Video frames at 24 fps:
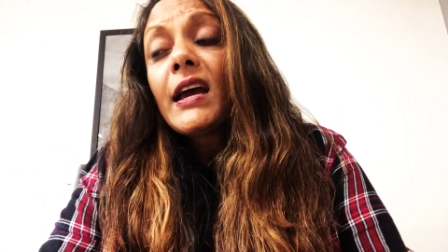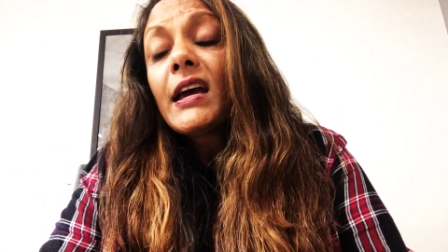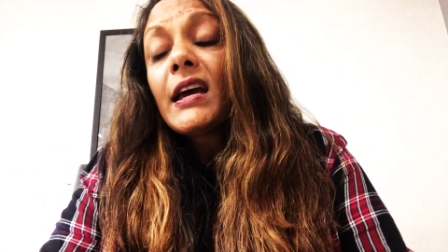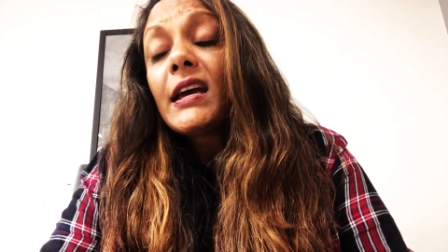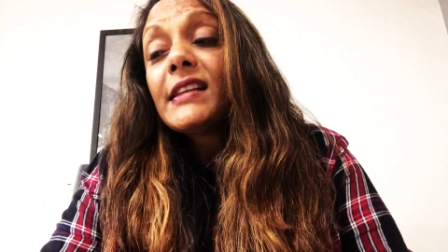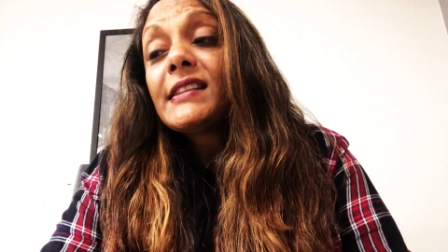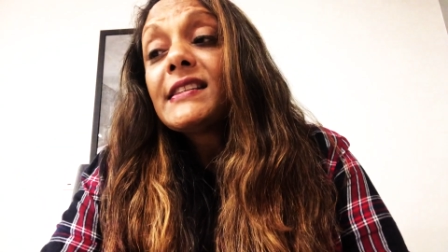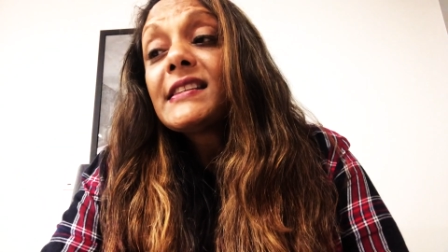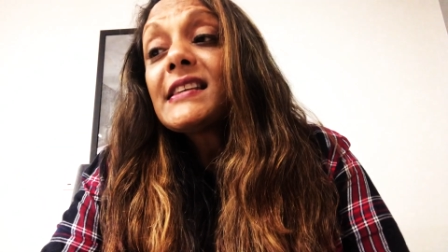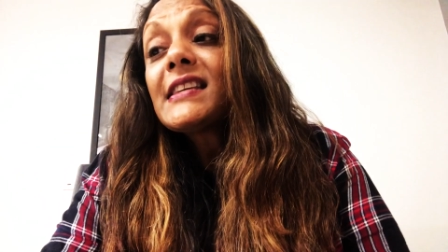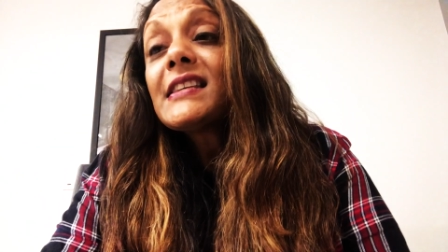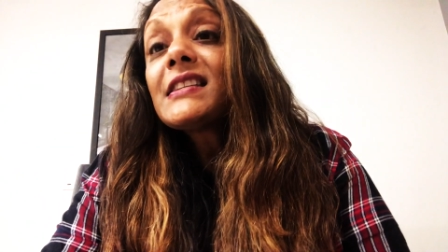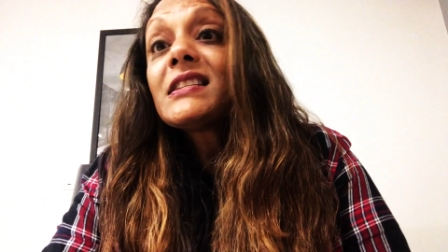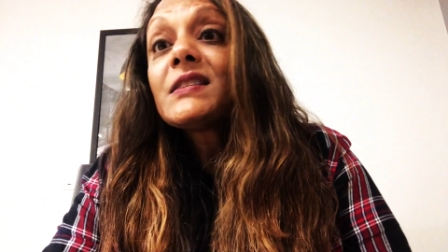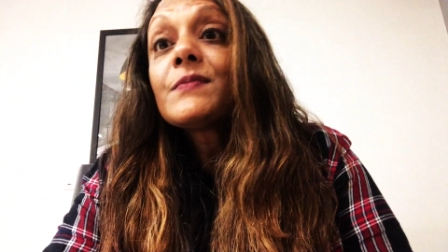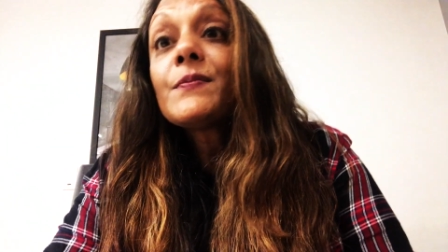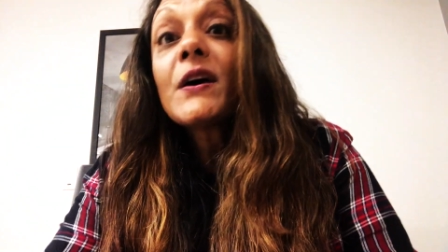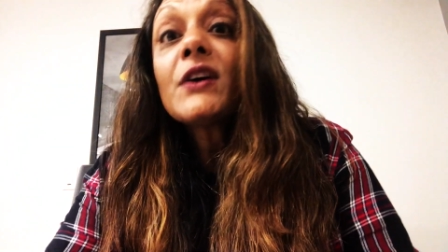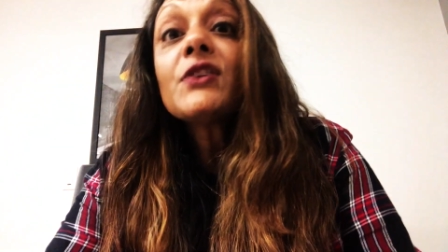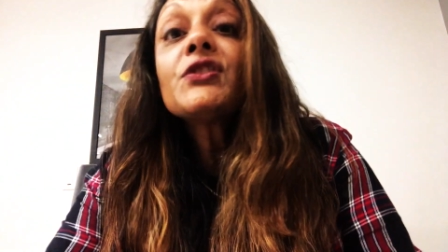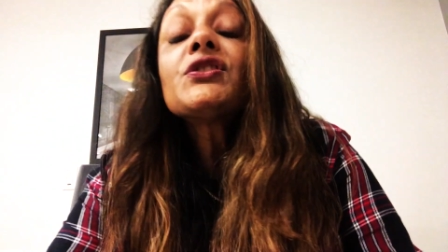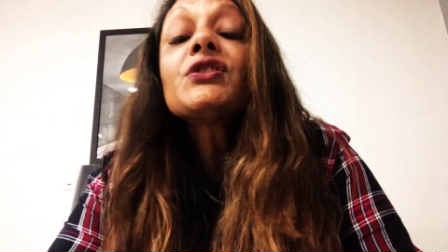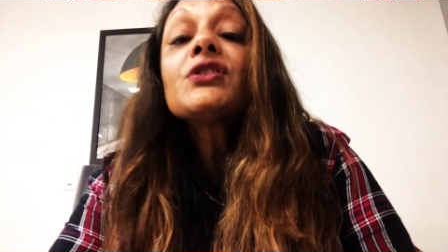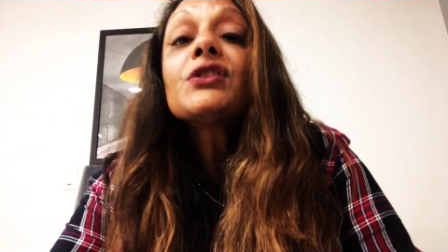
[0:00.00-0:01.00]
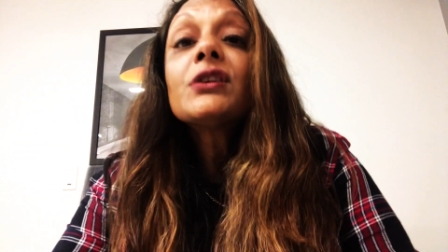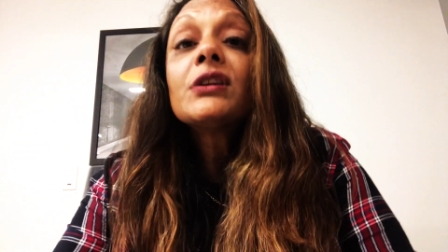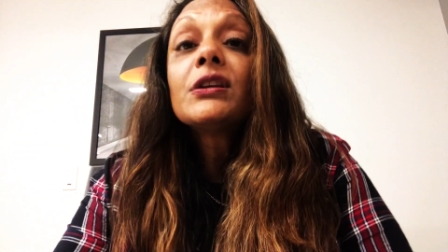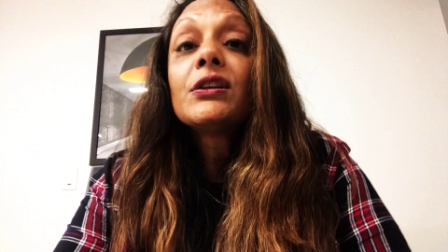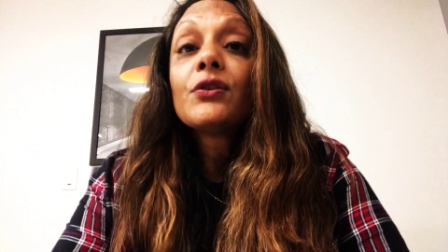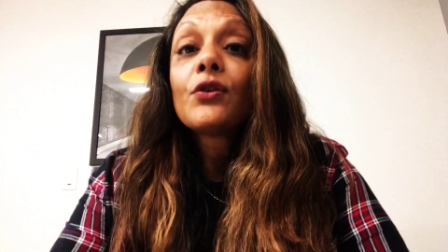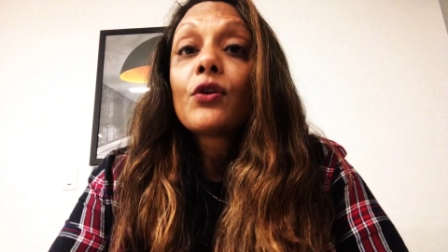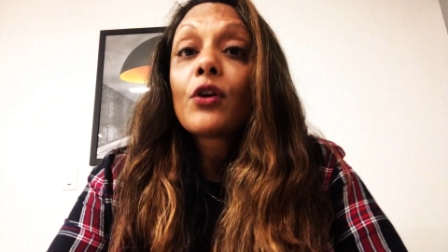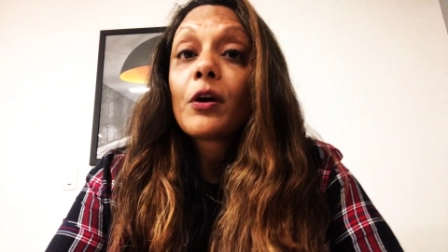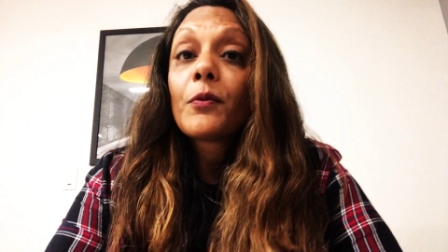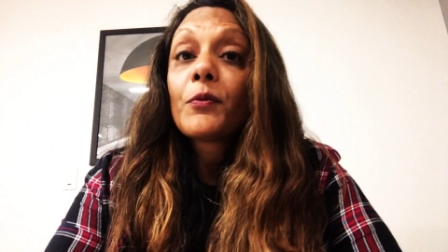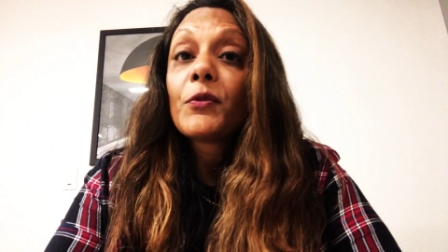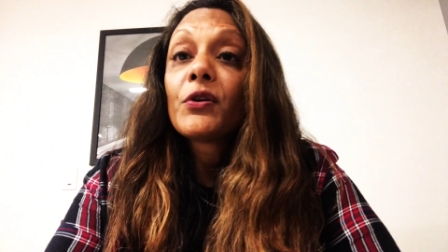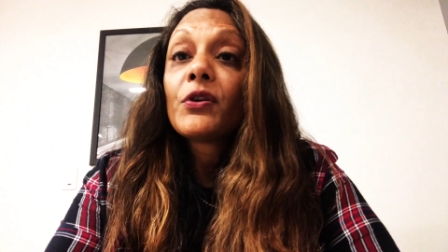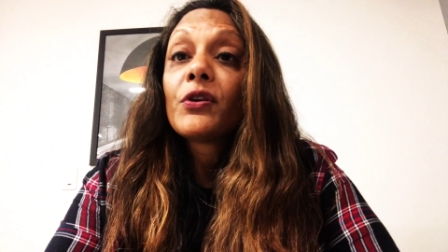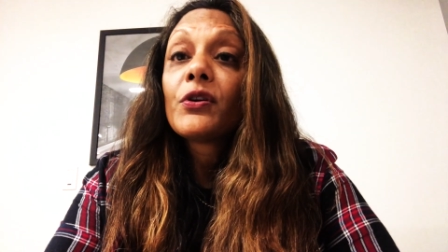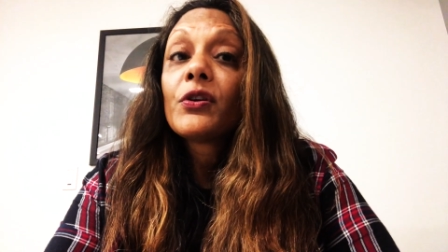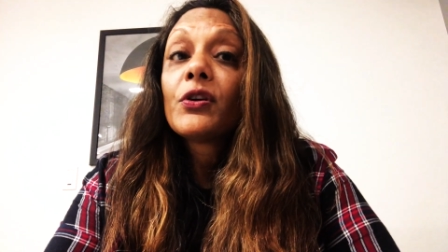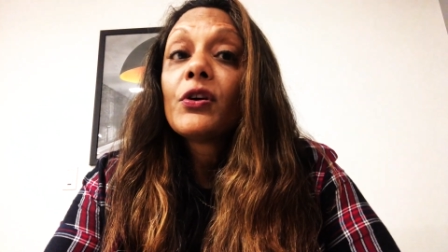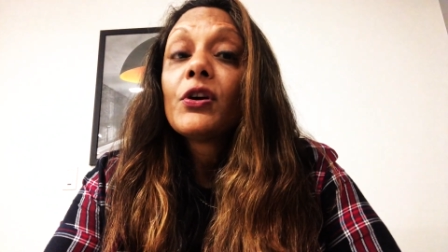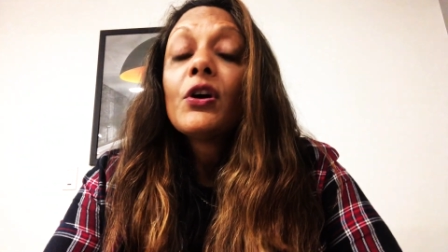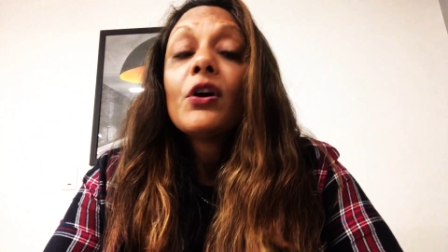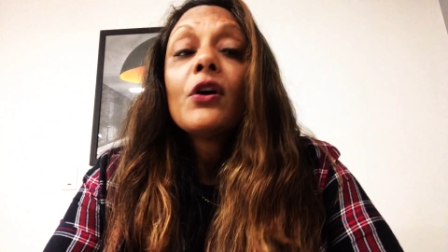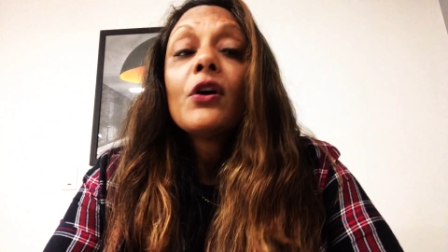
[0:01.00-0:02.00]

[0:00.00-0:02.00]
It's especially normal